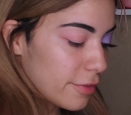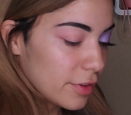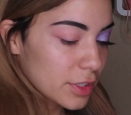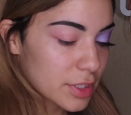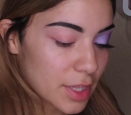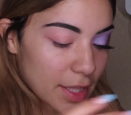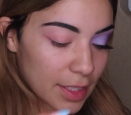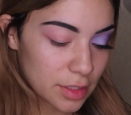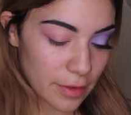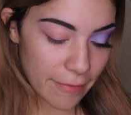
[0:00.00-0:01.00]
First
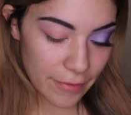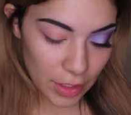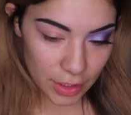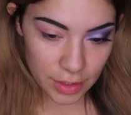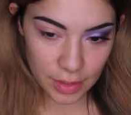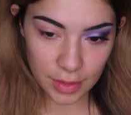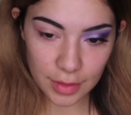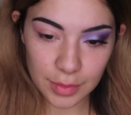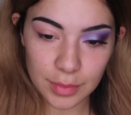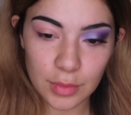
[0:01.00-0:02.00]
things first,
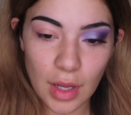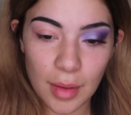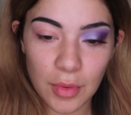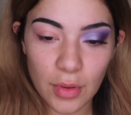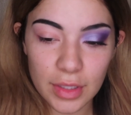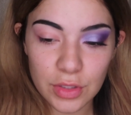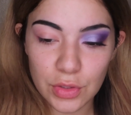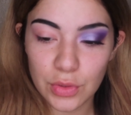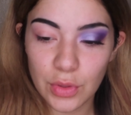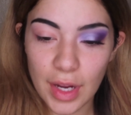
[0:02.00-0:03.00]
I'm going
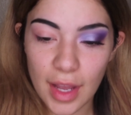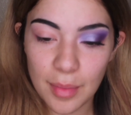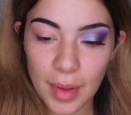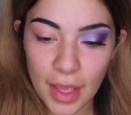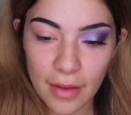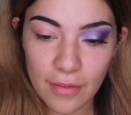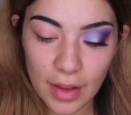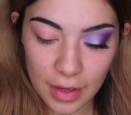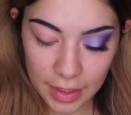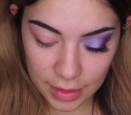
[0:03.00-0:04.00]
to grab a
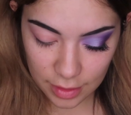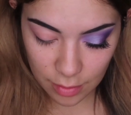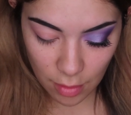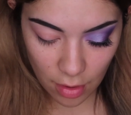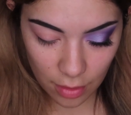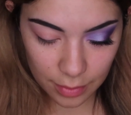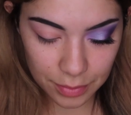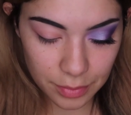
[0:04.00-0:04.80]
very small